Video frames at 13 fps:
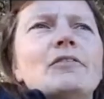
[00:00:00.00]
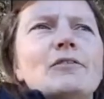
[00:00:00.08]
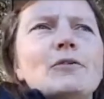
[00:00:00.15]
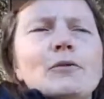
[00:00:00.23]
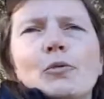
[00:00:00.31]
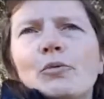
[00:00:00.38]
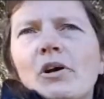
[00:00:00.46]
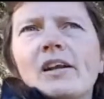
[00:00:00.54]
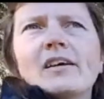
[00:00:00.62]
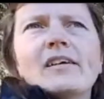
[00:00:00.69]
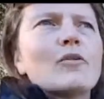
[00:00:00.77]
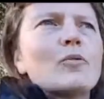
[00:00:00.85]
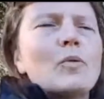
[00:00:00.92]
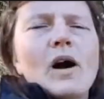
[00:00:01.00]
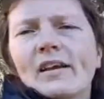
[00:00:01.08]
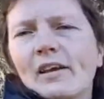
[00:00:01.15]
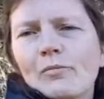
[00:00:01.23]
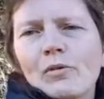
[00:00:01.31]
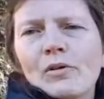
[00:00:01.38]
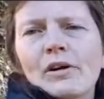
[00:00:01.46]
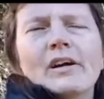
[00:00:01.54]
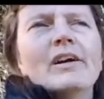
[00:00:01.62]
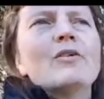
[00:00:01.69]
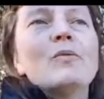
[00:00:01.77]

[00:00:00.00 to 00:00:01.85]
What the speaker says: fewer products, walking more,